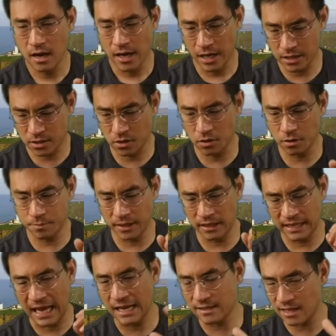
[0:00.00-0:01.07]
is going to be
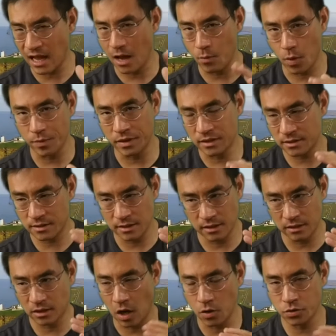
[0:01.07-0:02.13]
next time when we
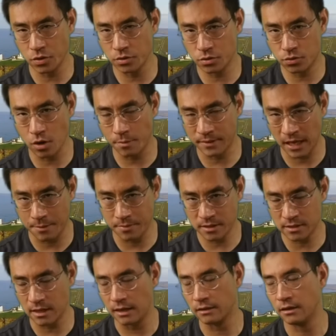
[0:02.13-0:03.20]
see Dow Jones drop
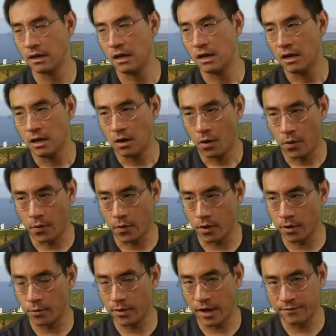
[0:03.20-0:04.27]
10%.
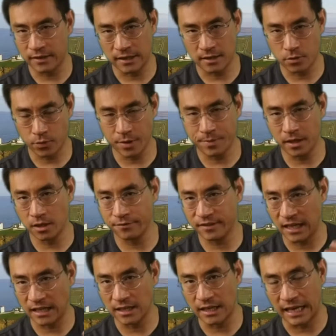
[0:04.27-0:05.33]
Or we have another repeat of
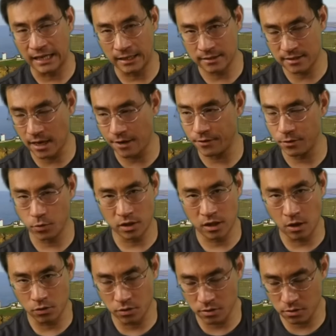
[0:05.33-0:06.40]
1987 when
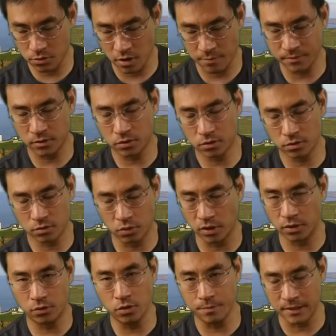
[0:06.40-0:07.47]
Dow Jones dropped
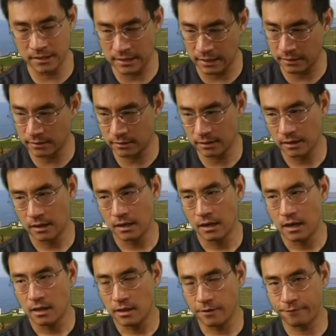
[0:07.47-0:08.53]
22%.
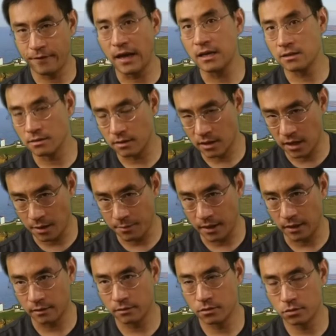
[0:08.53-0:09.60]
The Fed is going to come
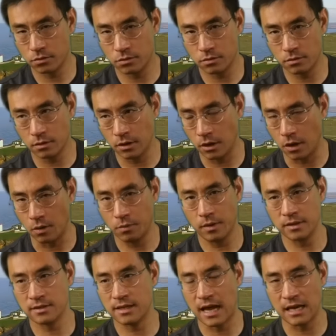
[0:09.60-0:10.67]
in, you know,
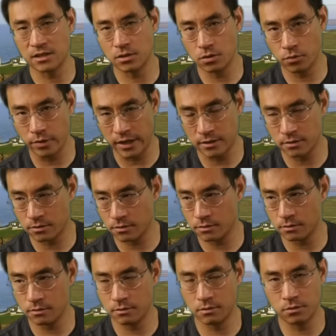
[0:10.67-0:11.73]
slash raise
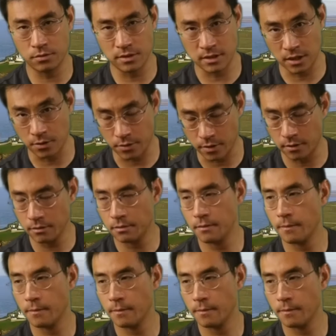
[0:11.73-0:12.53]
to zero